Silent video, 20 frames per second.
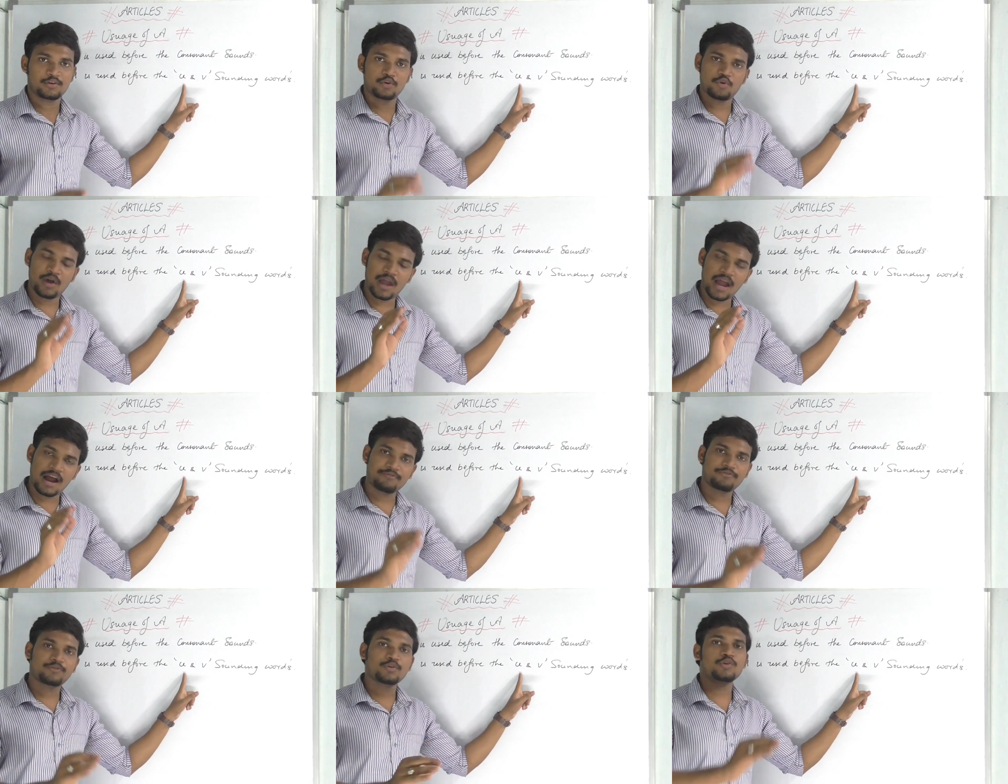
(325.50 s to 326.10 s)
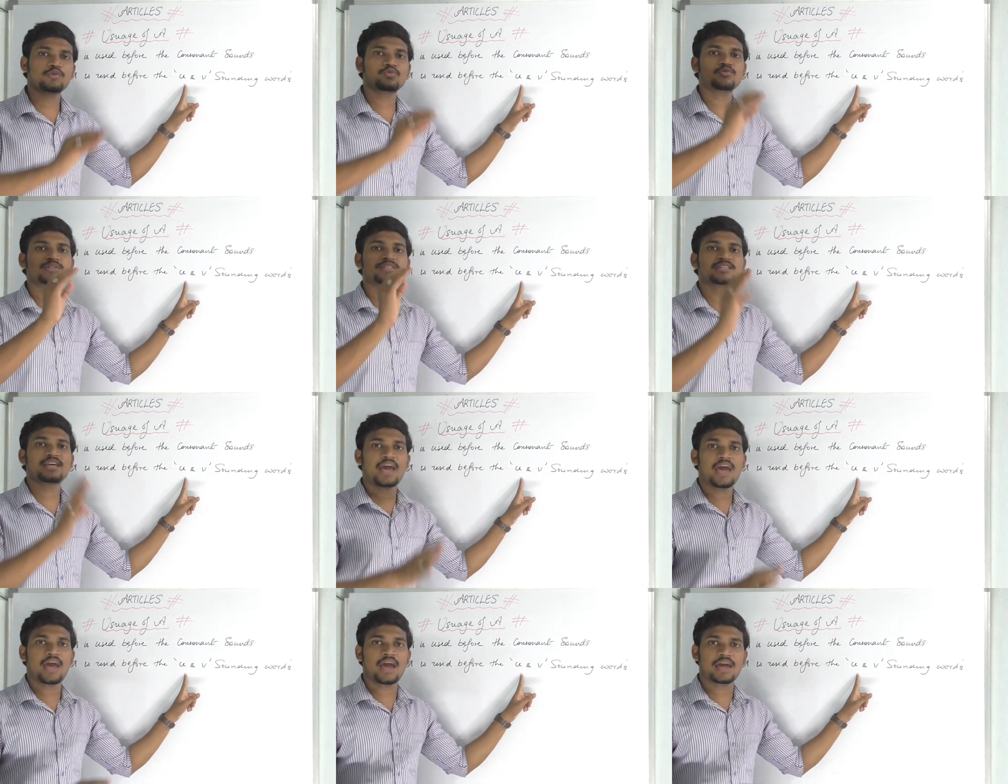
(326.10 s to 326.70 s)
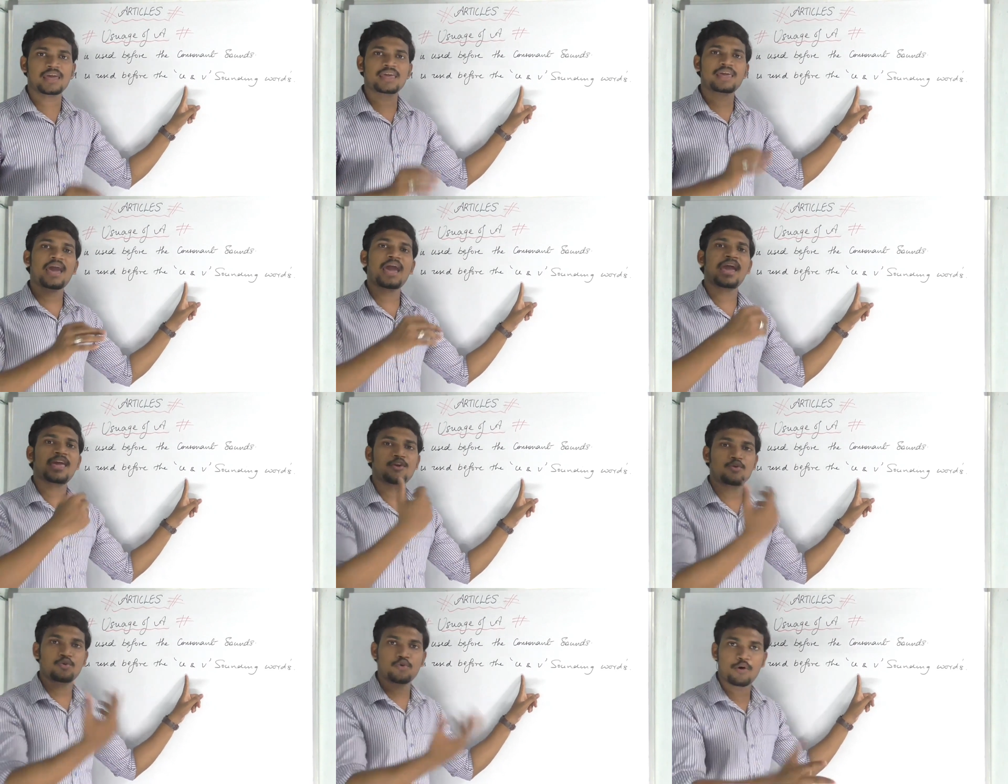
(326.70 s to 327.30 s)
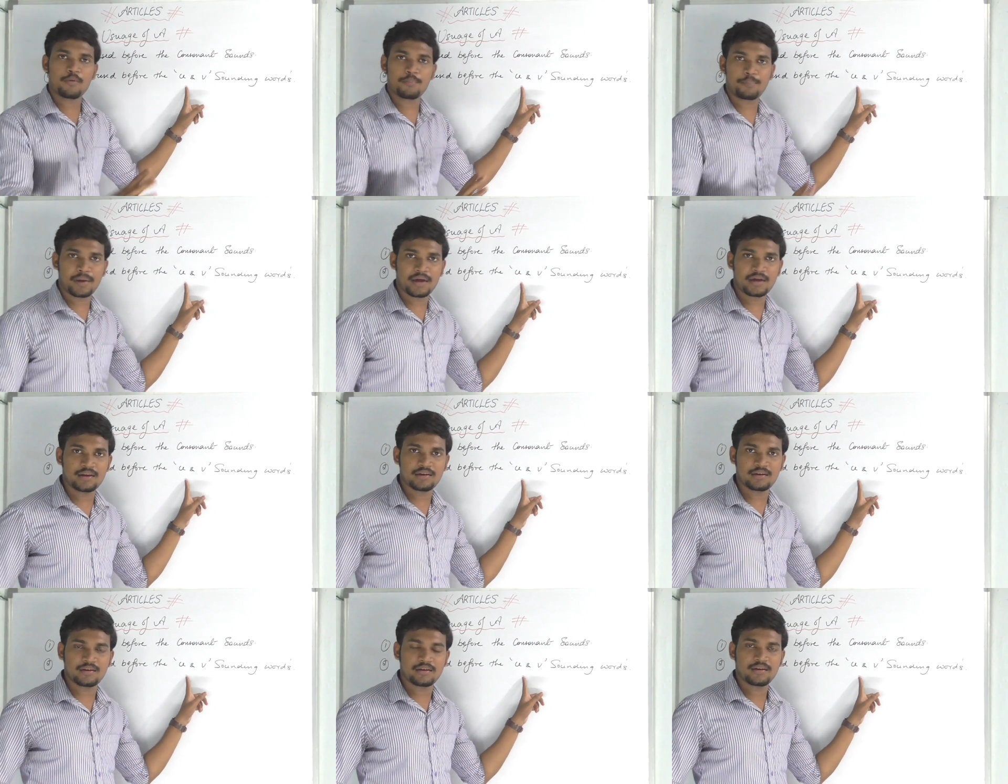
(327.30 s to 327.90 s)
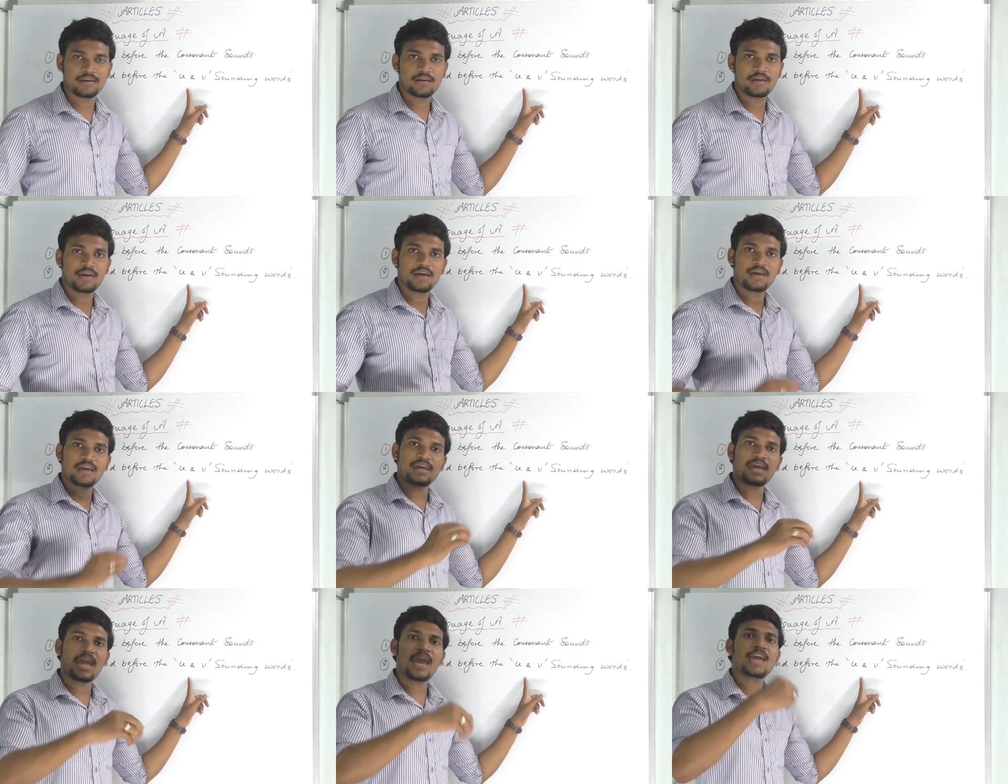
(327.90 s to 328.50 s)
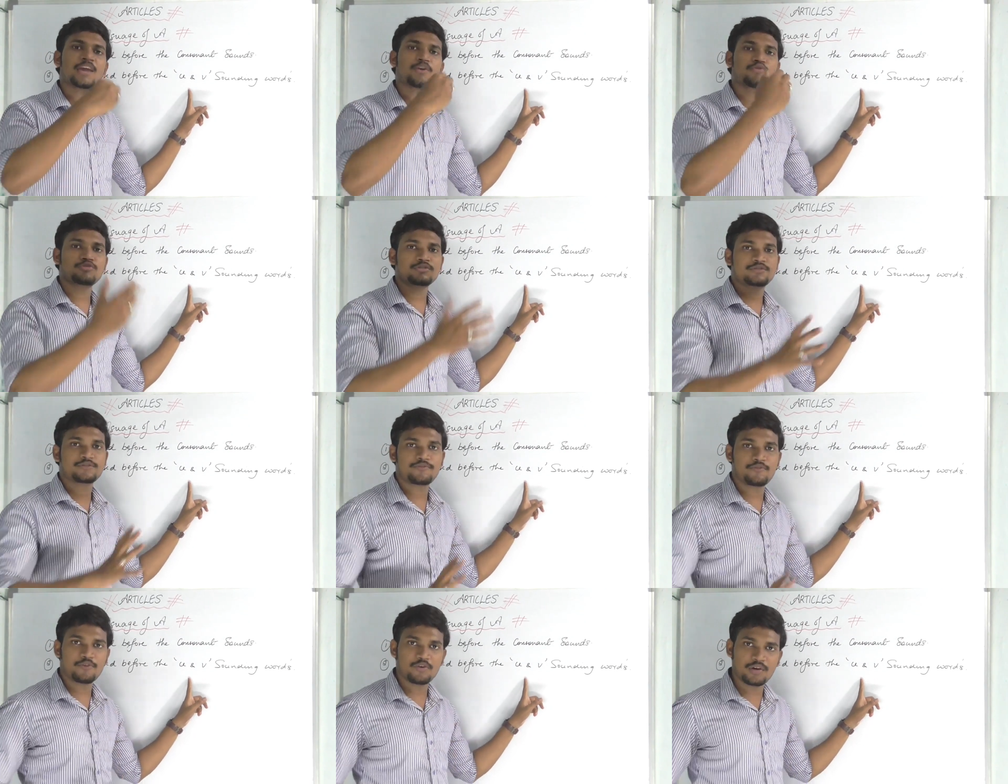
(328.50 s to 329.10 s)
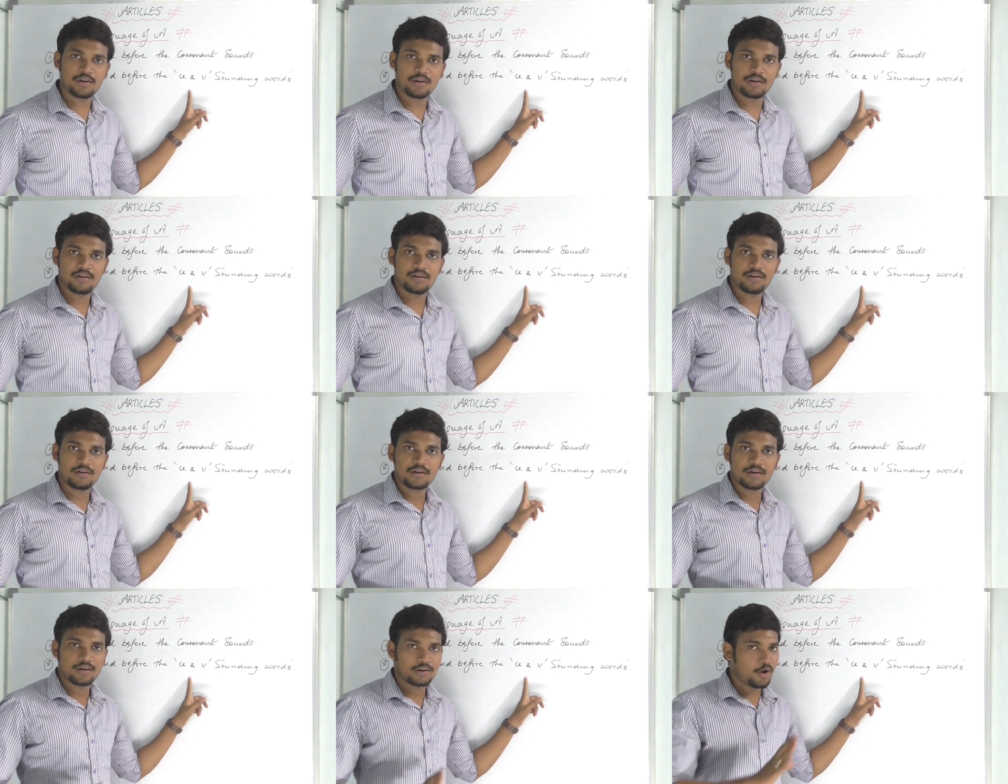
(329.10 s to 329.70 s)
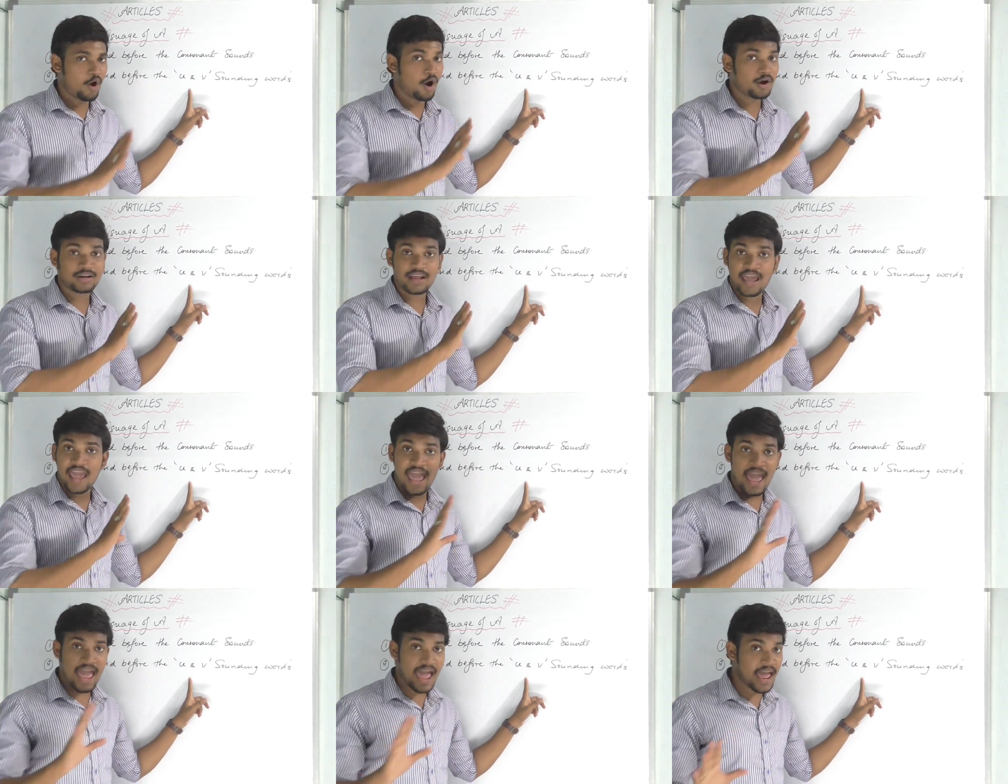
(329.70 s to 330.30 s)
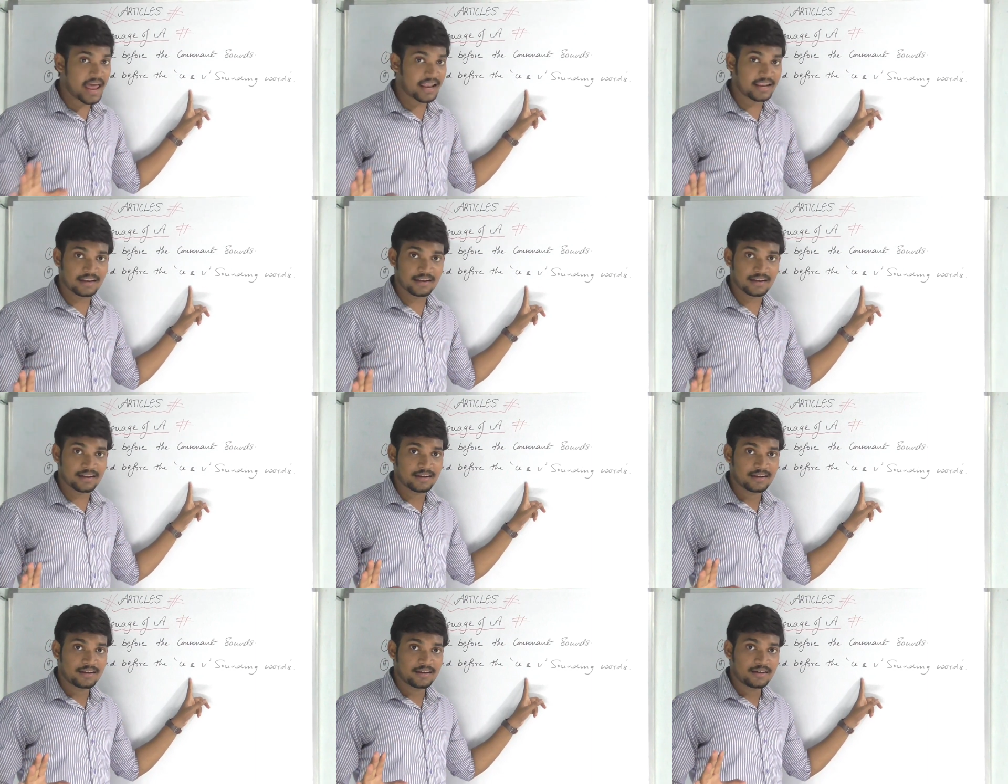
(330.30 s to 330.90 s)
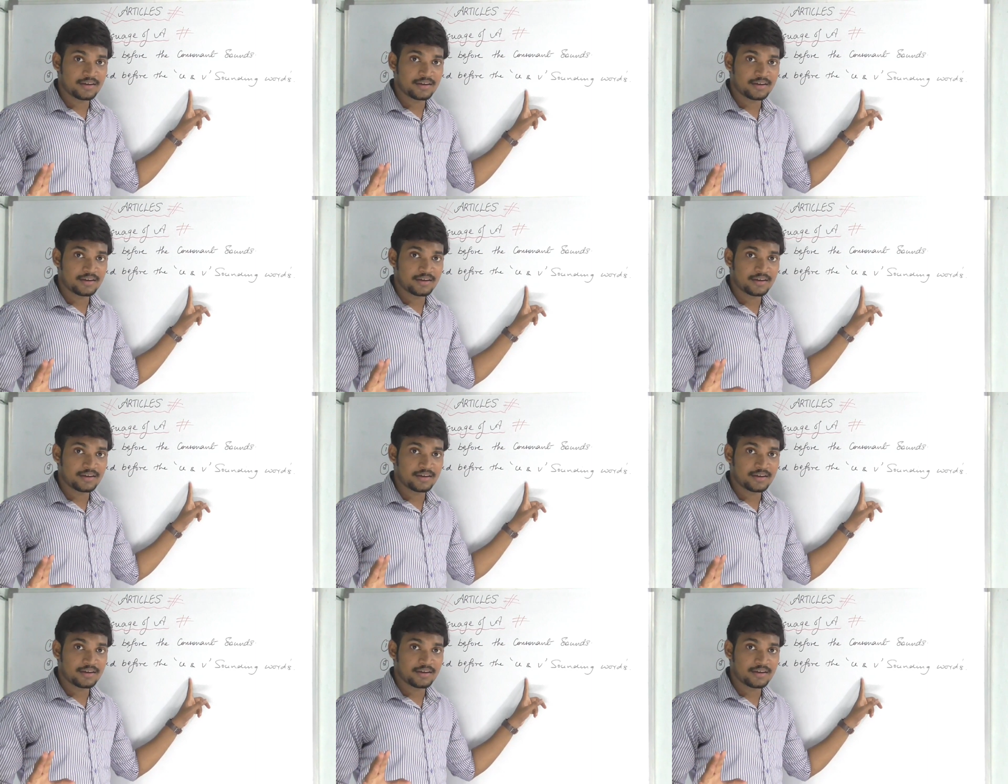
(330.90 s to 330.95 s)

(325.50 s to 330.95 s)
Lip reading: You have to use A. European. A useful, not an.